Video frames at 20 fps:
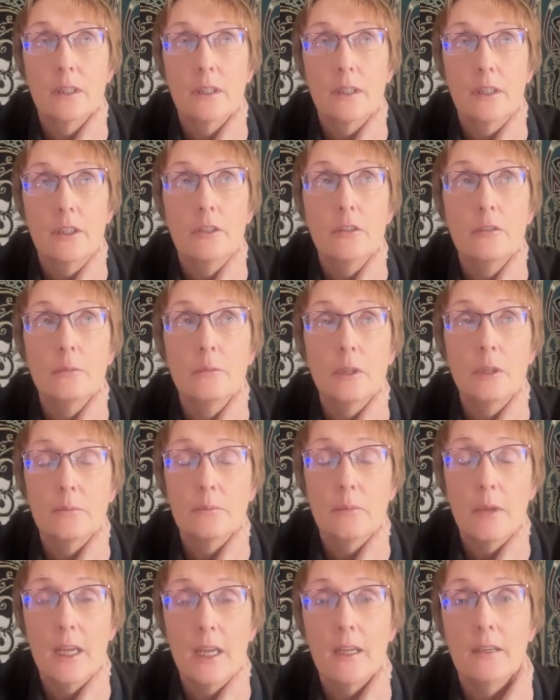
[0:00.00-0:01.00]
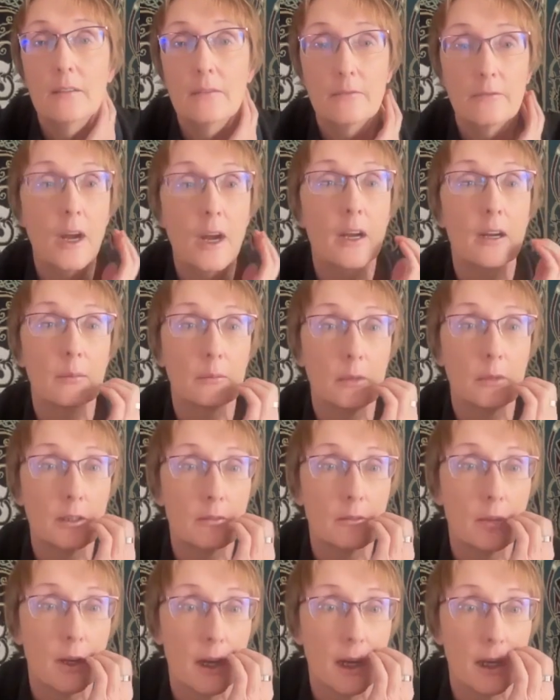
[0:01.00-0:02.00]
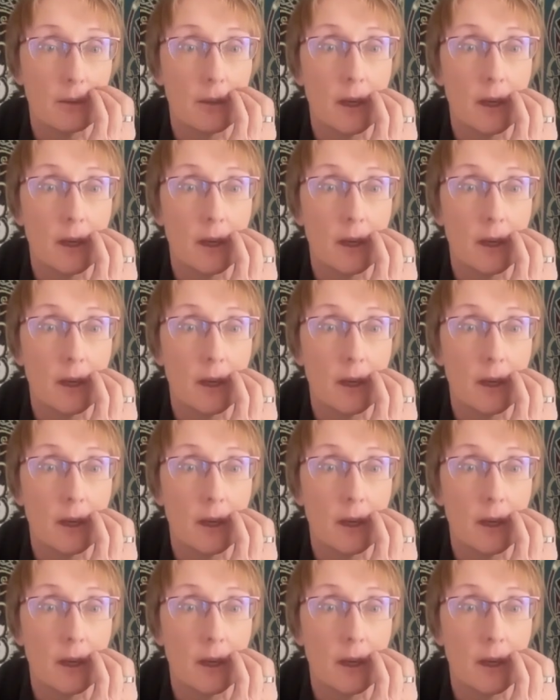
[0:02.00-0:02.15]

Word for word: human made environment, right?